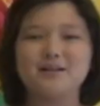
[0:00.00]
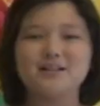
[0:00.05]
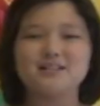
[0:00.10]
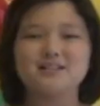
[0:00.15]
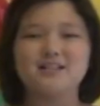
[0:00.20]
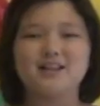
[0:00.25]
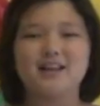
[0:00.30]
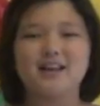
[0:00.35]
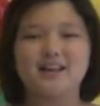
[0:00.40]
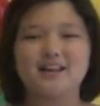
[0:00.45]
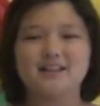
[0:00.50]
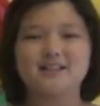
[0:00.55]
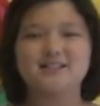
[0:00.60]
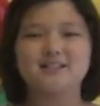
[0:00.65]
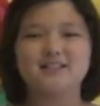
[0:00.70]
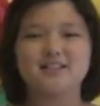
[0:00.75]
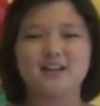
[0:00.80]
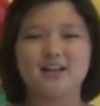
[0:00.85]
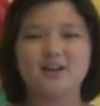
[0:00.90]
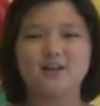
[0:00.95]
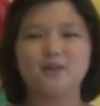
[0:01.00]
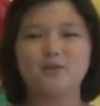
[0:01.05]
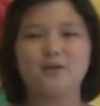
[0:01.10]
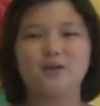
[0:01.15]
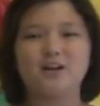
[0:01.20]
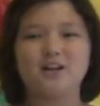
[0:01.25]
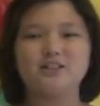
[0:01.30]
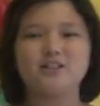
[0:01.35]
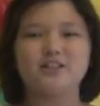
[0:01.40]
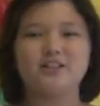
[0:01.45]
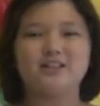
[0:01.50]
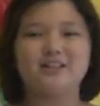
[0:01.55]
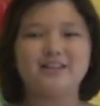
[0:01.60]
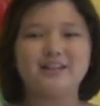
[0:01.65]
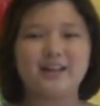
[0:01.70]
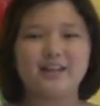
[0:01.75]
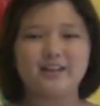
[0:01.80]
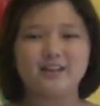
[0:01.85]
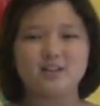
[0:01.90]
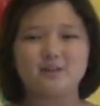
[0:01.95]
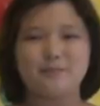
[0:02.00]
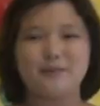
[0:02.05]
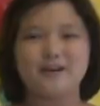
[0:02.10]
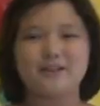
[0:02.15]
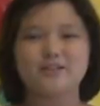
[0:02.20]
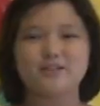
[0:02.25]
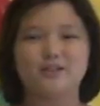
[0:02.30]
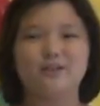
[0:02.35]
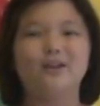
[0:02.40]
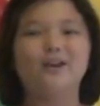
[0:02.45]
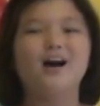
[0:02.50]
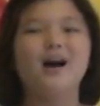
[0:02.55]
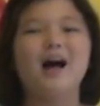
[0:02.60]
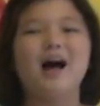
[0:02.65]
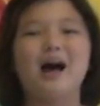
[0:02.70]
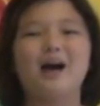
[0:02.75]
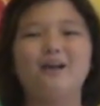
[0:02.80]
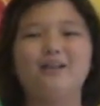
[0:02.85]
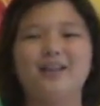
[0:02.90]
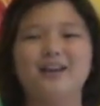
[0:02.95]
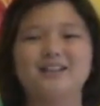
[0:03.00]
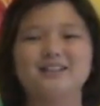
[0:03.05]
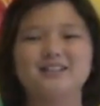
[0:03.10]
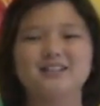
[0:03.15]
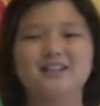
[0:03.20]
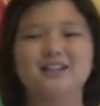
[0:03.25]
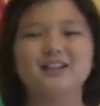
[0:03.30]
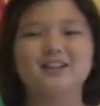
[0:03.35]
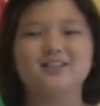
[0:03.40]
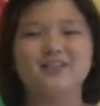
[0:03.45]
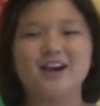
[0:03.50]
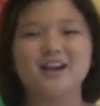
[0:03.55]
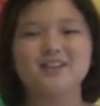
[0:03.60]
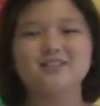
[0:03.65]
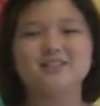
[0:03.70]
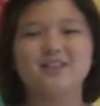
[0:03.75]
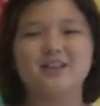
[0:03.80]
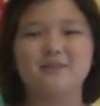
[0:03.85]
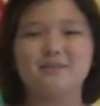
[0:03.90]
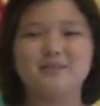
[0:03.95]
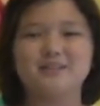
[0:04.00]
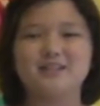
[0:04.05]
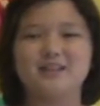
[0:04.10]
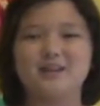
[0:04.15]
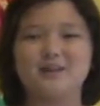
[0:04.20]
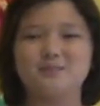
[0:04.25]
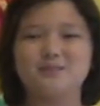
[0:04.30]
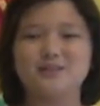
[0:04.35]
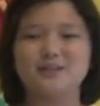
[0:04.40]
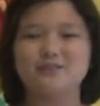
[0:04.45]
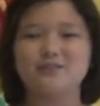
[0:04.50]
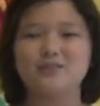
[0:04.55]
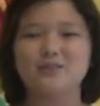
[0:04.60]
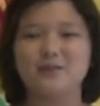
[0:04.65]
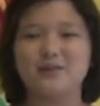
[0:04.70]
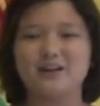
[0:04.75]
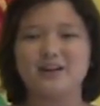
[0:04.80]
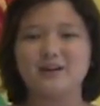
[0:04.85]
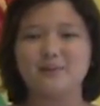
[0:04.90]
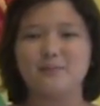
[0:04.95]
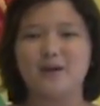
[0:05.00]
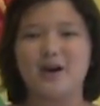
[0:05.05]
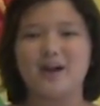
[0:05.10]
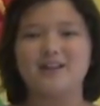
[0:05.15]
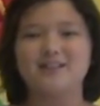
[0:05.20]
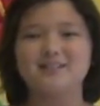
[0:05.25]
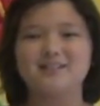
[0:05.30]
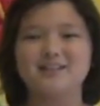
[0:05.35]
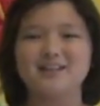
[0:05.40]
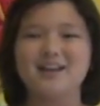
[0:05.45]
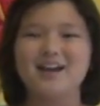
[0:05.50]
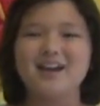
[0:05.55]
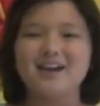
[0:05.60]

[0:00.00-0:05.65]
Mustangs, today you're watching the daily special. I'd like to congratulate Miss Gibson for winning Mice.